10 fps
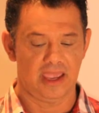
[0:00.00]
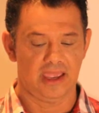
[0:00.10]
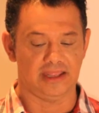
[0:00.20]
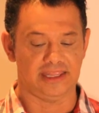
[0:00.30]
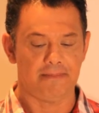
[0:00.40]

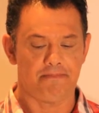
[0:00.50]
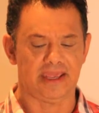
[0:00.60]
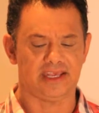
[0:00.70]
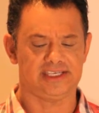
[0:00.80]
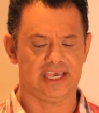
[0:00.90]
And then
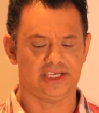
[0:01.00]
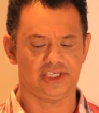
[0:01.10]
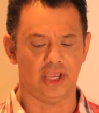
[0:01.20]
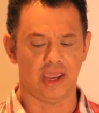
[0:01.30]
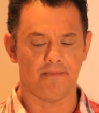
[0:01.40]
Peter says
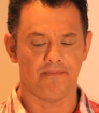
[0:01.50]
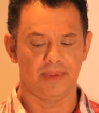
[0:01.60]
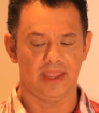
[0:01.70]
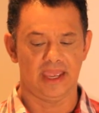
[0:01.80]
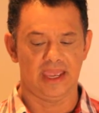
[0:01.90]
to him,
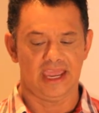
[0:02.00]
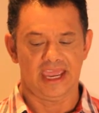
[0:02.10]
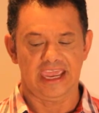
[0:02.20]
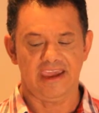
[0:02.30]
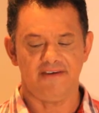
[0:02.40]

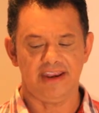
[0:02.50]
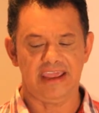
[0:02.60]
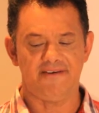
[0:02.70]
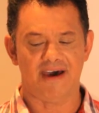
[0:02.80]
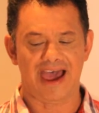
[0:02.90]
even
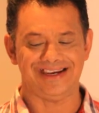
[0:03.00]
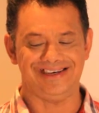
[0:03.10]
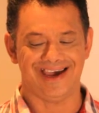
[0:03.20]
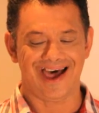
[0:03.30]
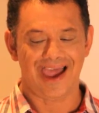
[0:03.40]
if I
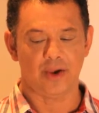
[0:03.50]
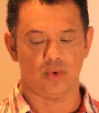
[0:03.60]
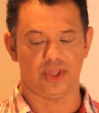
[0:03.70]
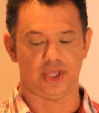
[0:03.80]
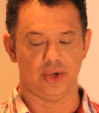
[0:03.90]
die
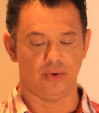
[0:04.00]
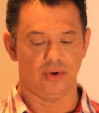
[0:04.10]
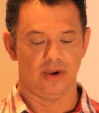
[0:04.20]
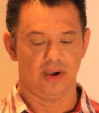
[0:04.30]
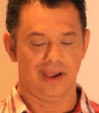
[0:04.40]
with you,
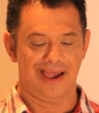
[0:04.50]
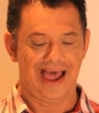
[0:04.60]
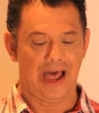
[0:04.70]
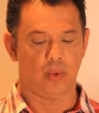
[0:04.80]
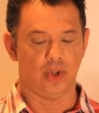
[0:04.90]

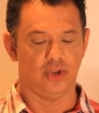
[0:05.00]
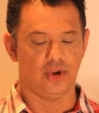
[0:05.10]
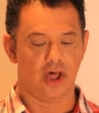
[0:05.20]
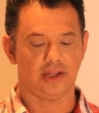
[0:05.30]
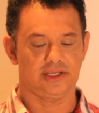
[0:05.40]
I will
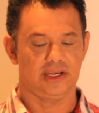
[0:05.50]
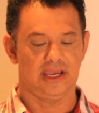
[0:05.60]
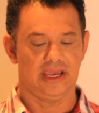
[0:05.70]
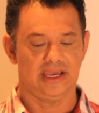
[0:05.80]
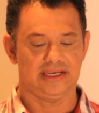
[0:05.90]
not
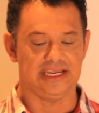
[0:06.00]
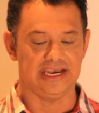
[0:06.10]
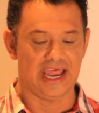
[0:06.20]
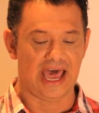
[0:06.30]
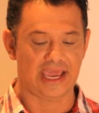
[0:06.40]

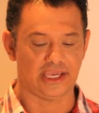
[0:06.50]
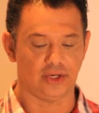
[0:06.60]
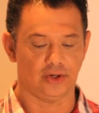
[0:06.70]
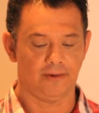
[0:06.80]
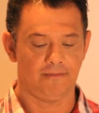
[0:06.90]
deny
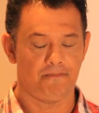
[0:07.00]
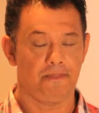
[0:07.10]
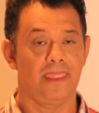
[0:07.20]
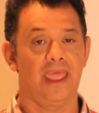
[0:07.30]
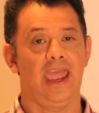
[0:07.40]
you.
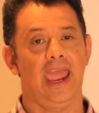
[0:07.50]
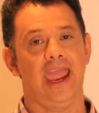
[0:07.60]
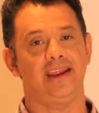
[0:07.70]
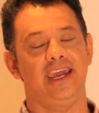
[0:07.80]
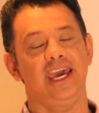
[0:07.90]

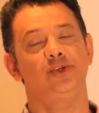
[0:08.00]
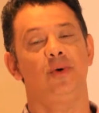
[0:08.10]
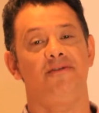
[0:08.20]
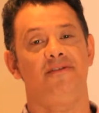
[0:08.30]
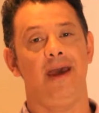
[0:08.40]
And guess
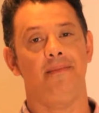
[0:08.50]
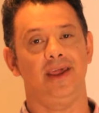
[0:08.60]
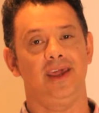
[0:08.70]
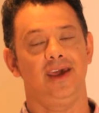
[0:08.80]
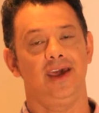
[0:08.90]
what,
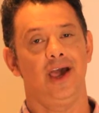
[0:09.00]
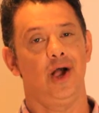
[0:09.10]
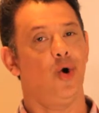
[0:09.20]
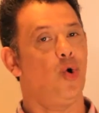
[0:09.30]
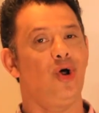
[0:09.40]
family?
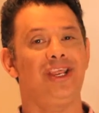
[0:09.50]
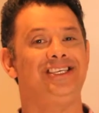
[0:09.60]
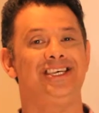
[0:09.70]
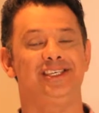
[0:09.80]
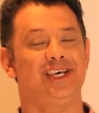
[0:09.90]
All his
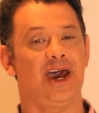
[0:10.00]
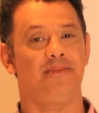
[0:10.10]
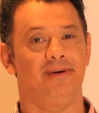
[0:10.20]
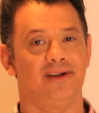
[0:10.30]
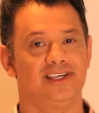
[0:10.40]

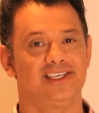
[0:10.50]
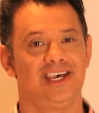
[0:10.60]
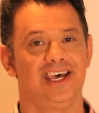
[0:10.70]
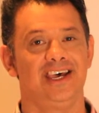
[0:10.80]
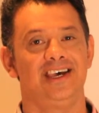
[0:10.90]
disciples
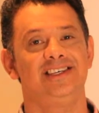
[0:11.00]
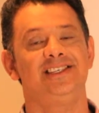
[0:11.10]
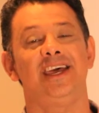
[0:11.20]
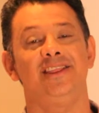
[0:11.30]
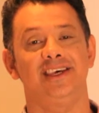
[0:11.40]

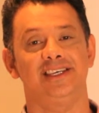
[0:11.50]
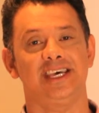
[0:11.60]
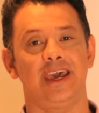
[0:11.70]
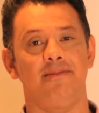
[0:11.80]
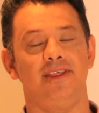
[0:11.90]
said the
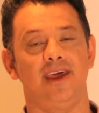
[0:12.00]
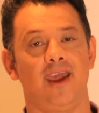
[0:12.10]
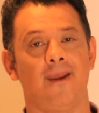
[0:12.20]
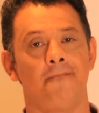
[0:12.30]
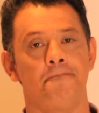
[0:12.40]
same thing.